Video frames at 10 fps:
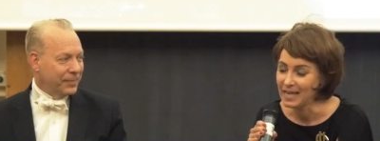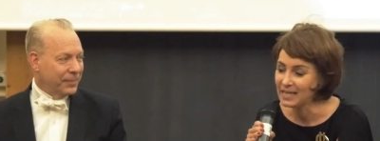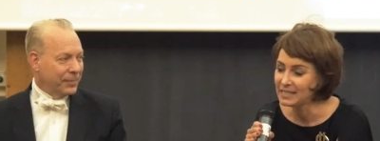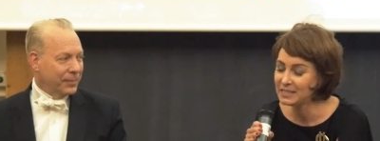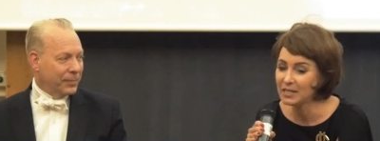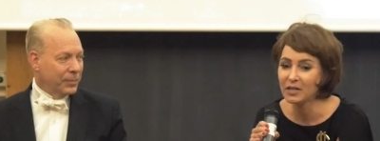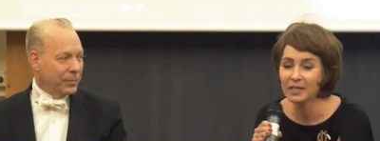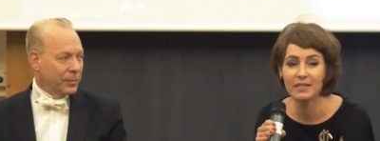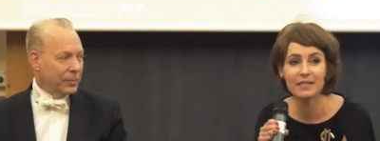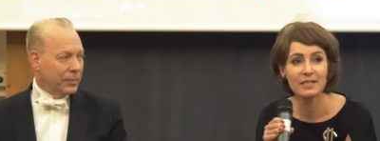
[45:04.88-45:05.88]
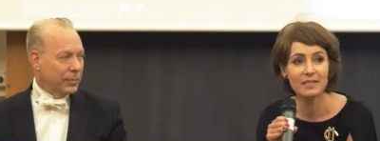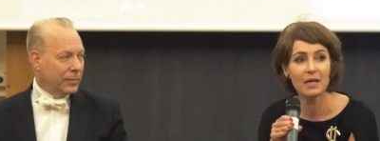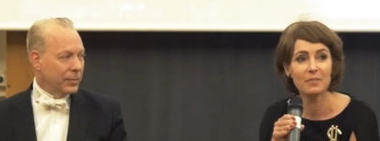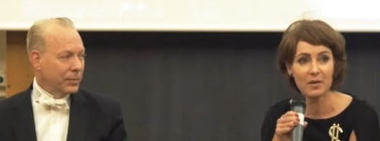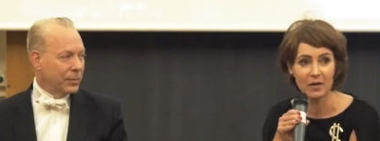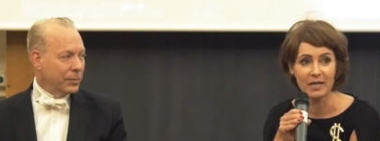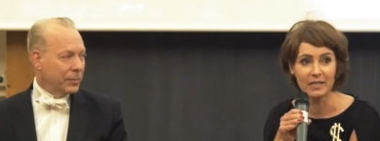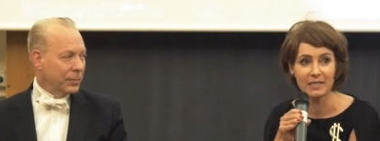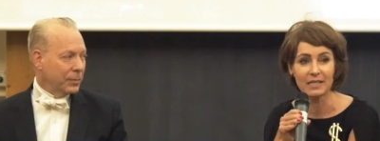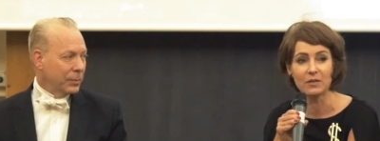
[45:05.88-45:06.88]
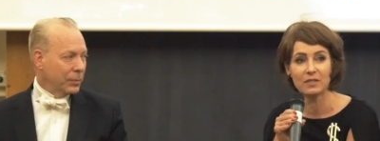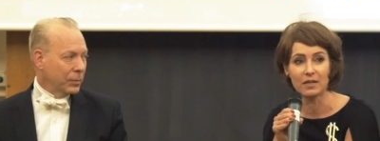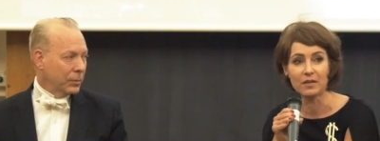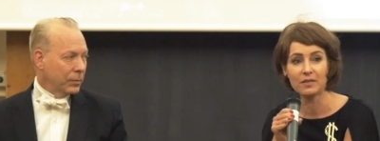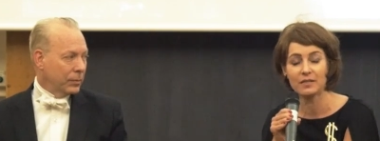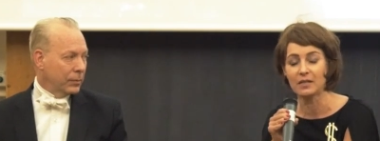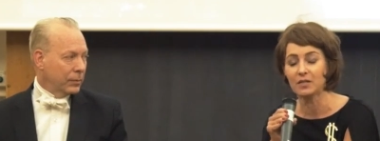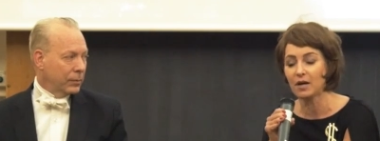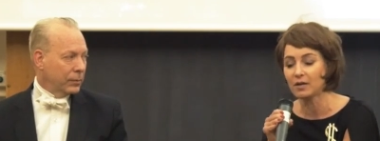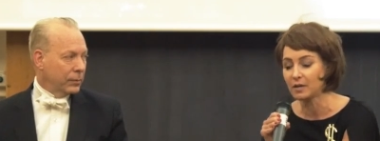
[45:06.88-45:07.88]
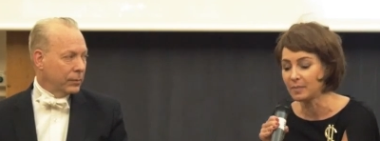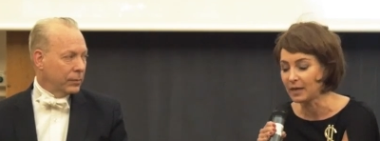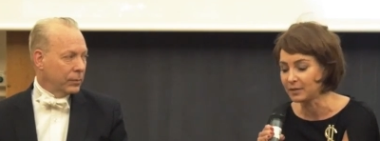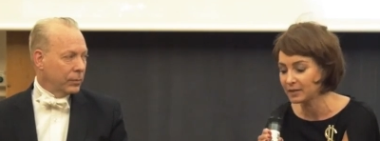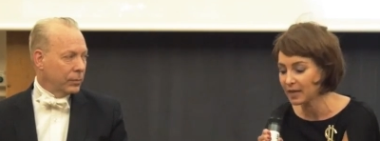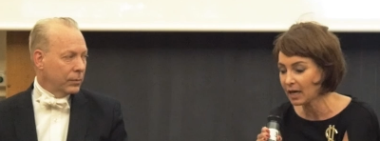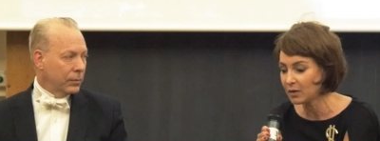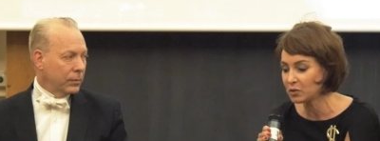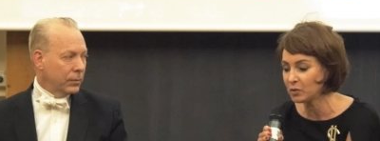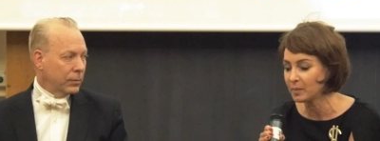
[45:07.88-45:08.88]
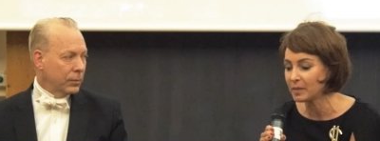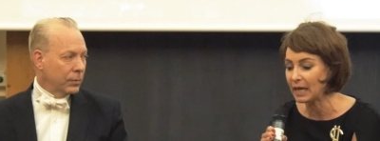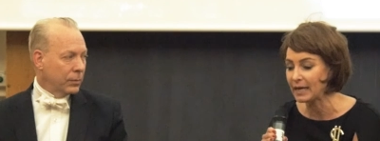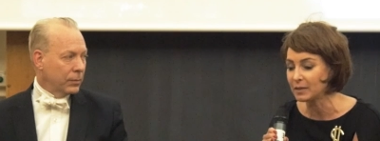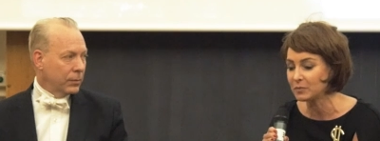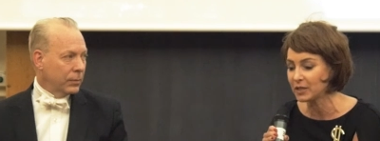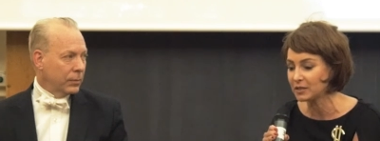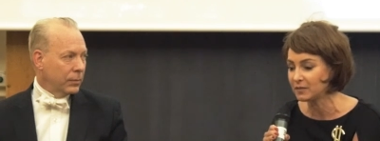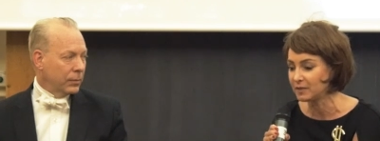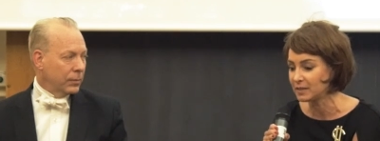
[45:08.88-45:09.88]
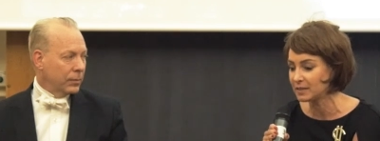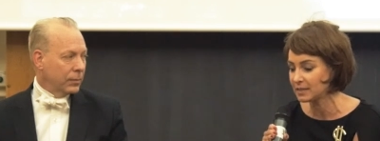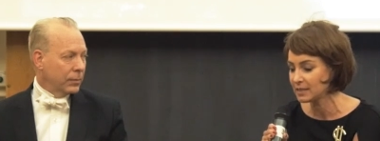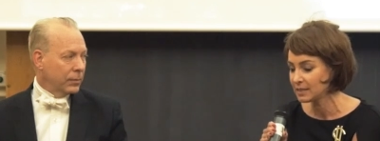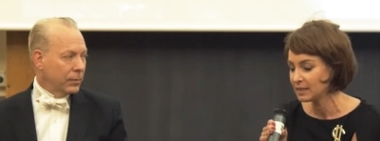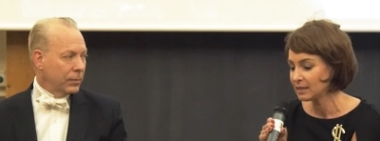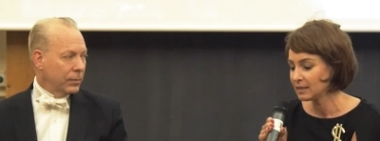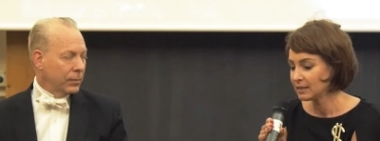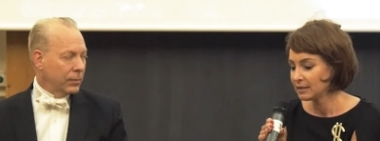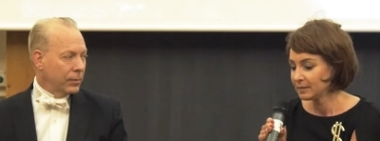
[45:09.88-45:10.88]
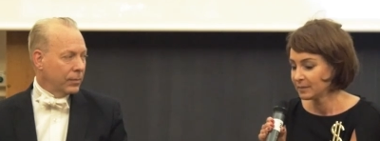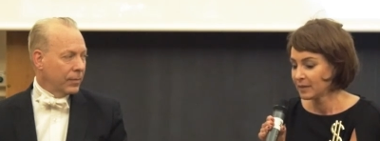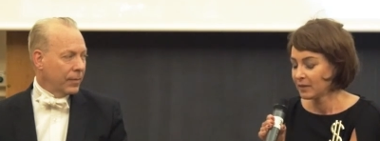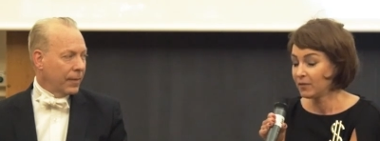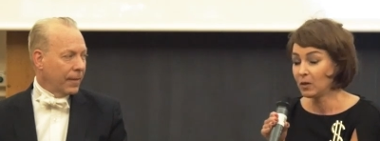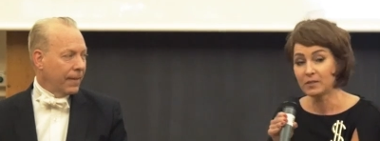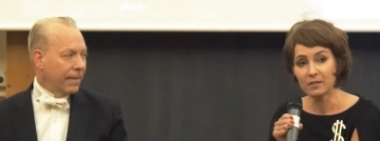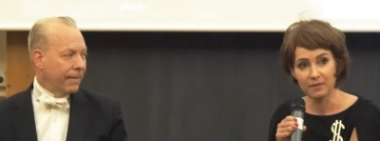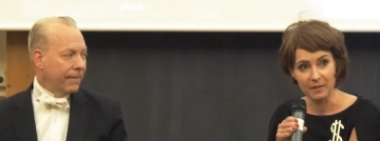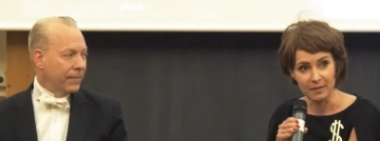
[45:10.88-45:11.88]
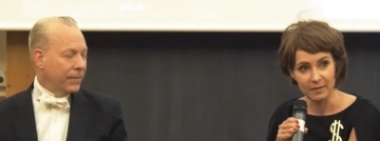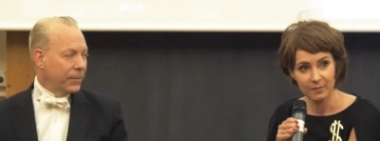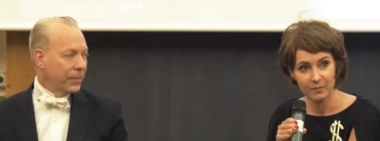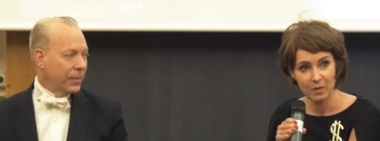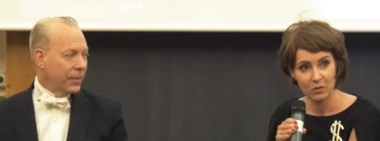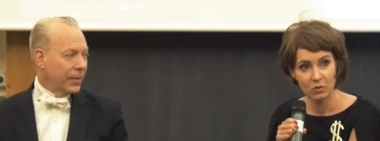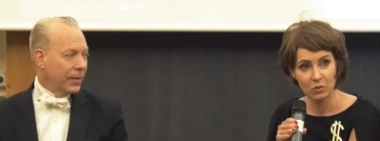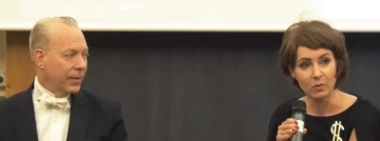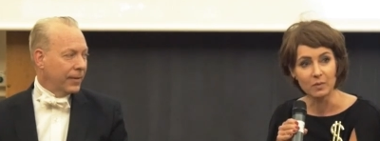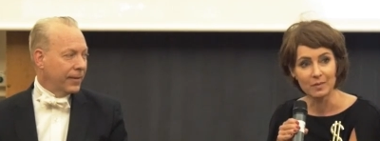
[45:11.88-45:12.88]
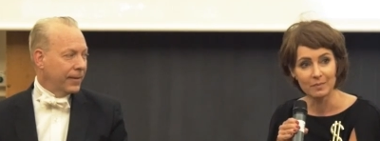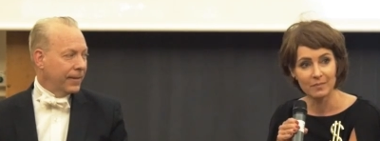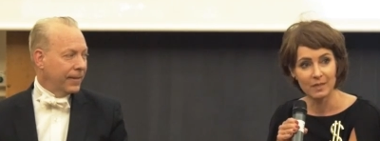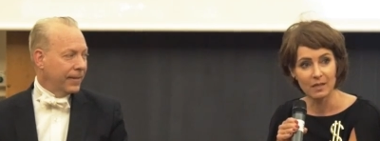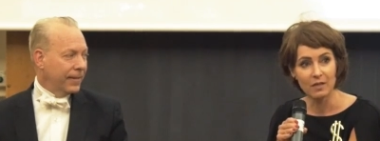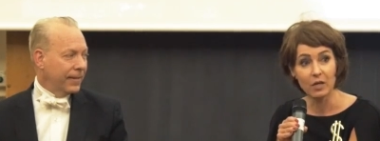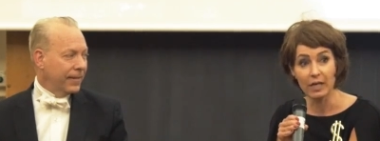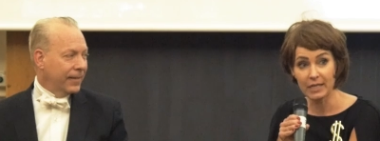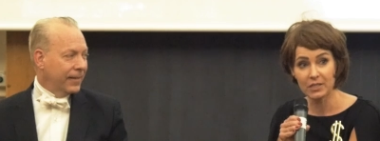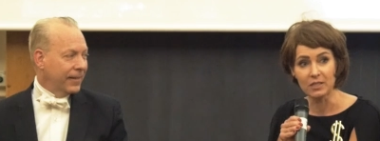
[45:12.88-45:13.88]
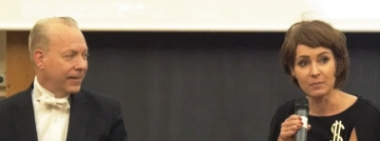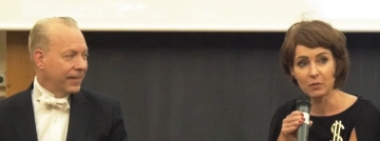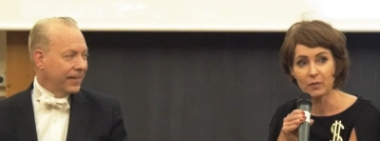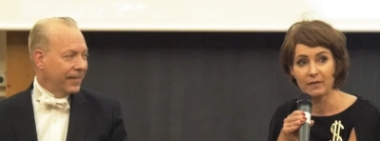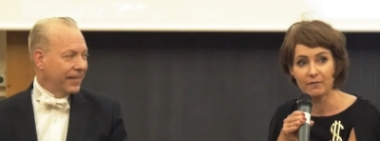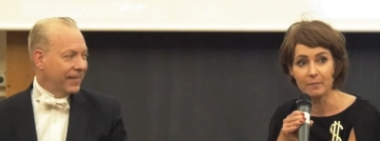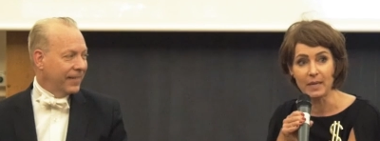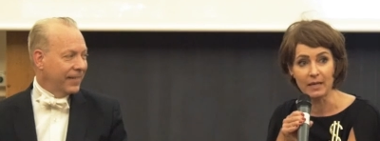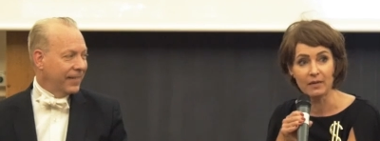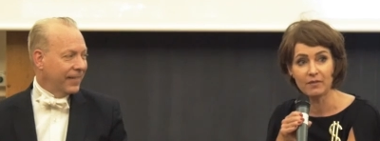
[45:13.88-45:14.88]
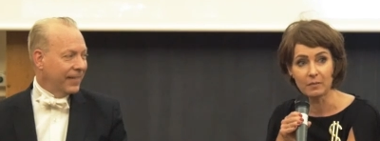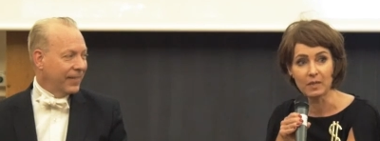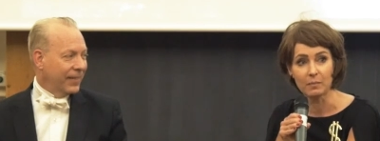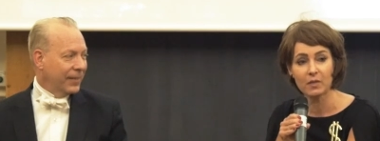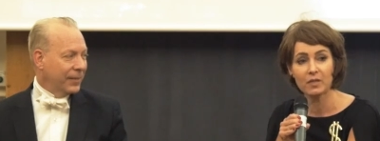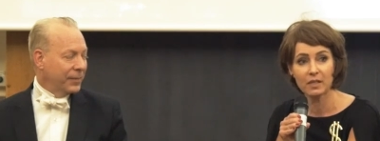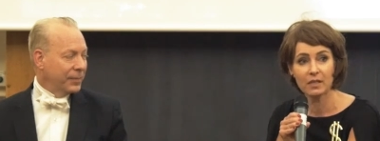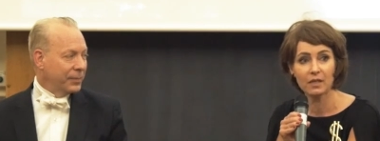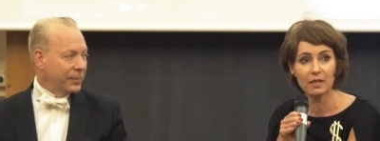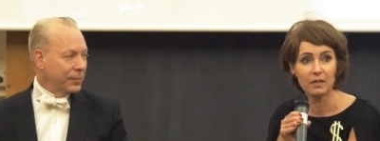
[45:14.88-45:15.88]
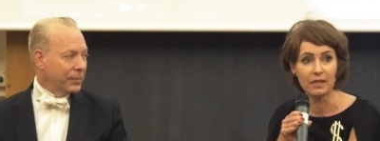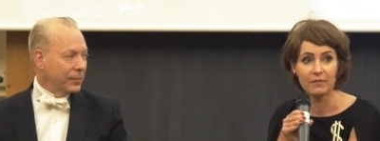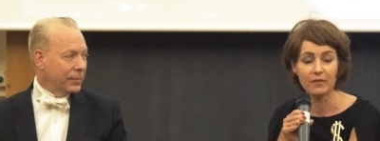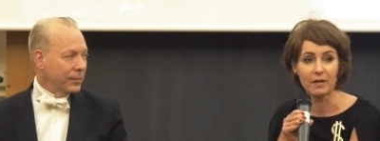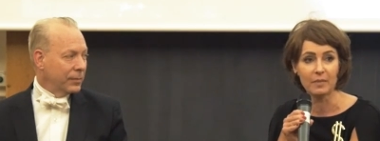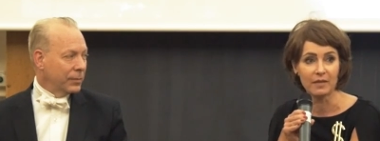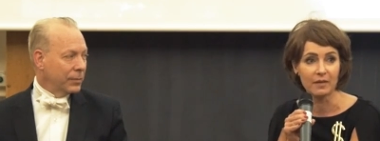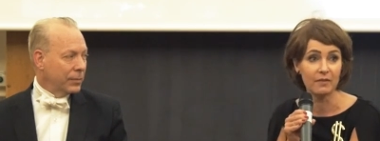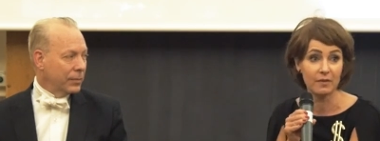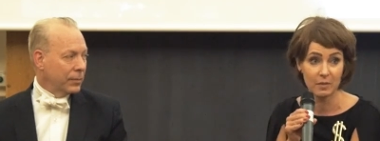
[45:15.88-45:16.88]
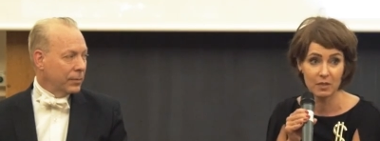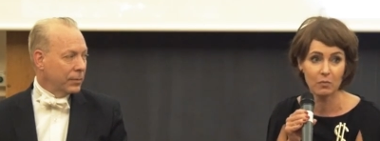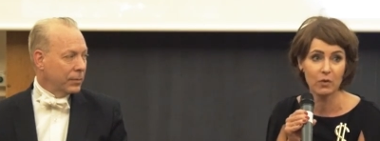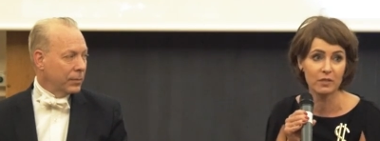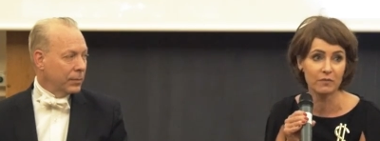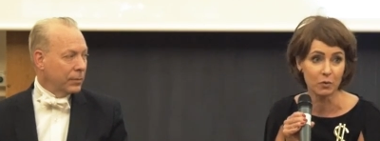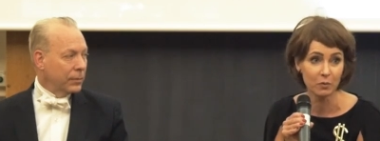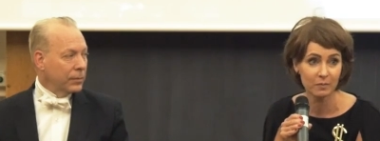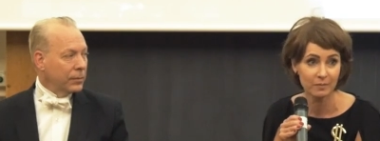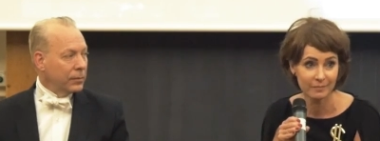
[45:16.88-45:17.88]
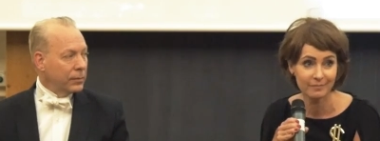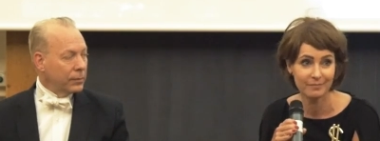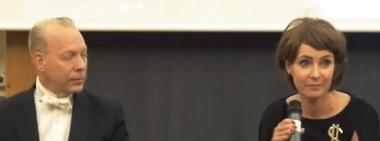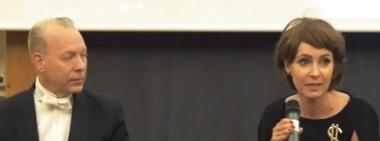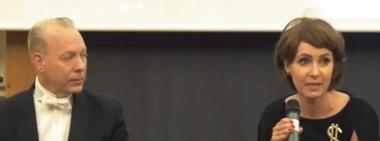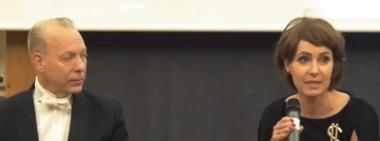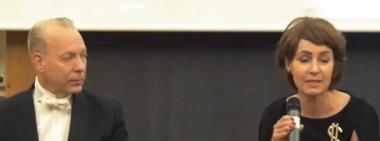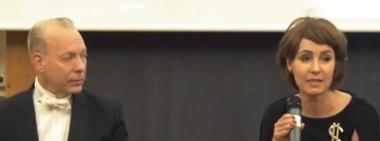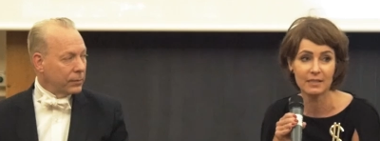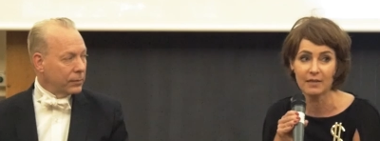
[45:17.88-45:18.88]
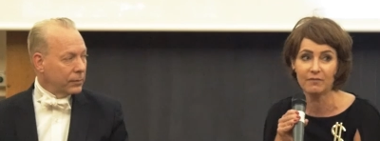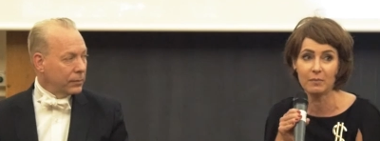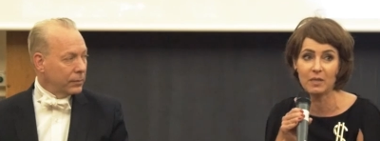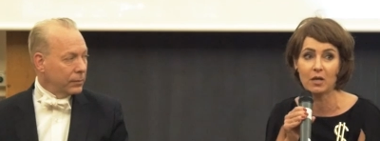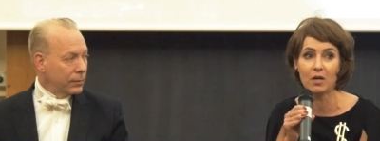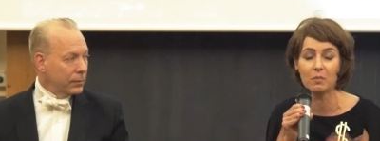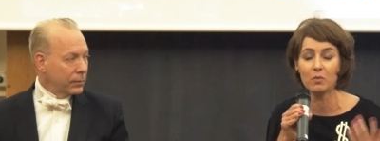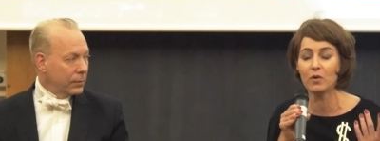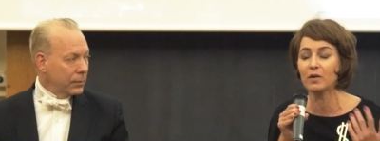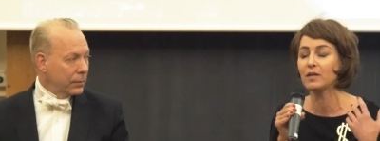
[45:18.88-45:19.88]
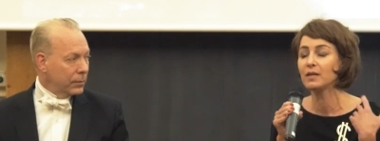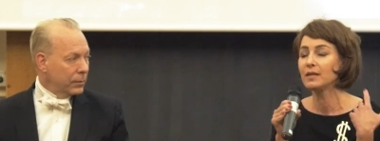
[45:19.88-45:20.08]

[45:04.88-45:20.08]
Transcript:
Speaker 1: And there is some writings out there that are about how do you apply objectivist philosophy to relations between men and women, particularly from a, a women's point of view, because I think that women are more